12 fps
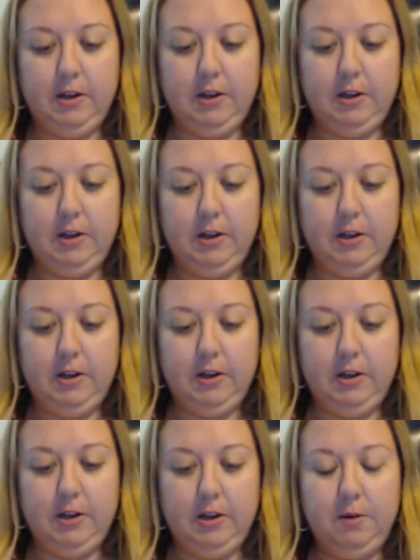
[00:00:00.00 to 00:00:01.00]

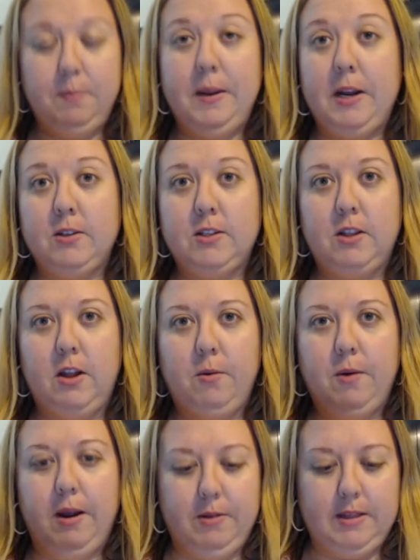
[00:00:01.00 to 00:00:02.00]
And a little bit goes a long
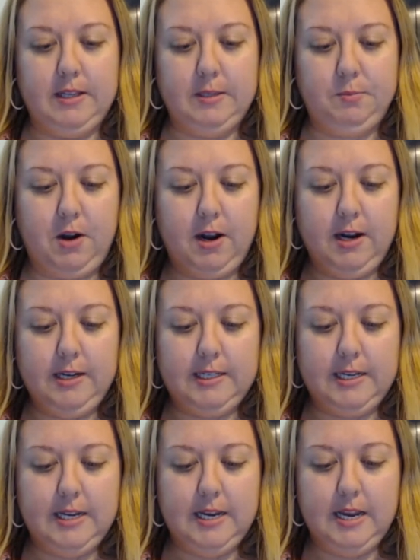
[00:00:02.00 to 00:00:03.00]
way with this product.
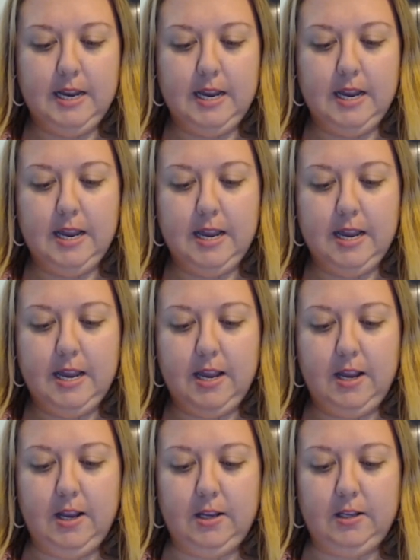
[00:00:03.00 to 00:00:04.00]

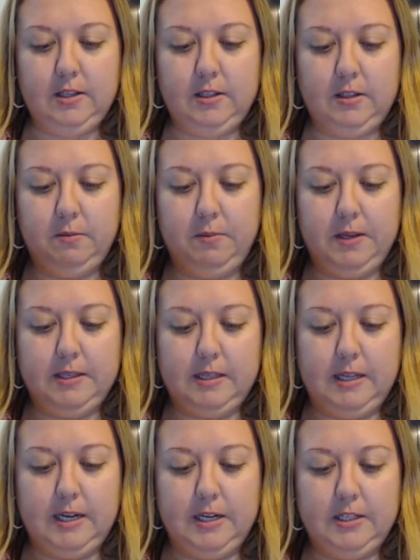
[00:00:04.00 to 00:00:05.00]
So
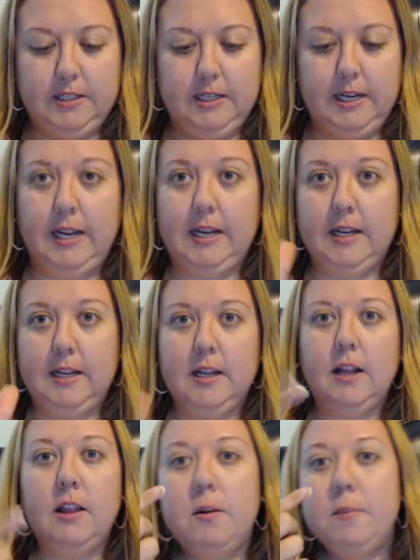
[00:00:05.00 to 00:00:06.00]
basically I just take
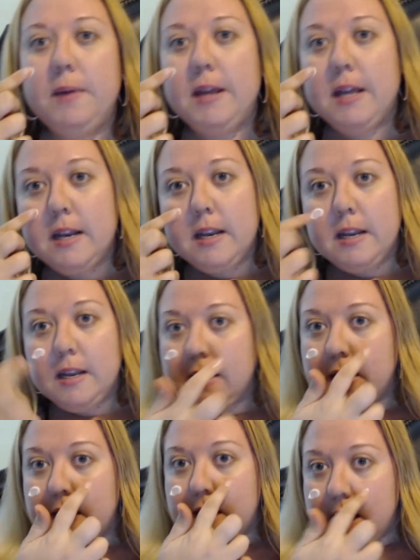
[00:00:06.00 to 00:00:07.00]
a little bit
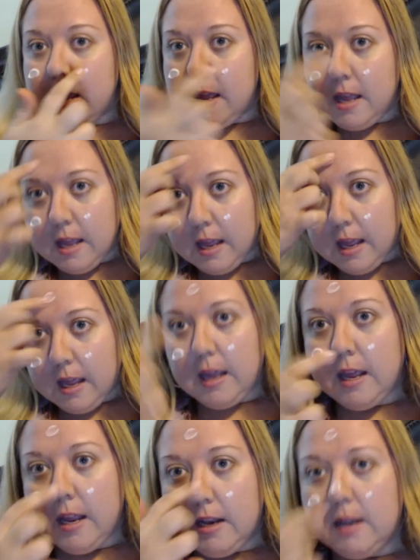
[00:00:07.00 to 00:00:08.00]

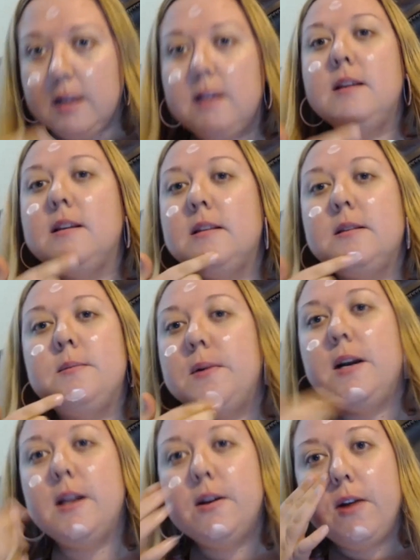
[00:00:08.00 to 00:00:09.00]
and
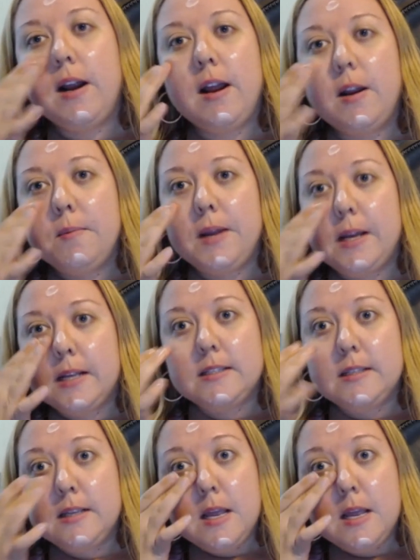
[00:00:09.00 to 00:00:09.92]
spread it around because,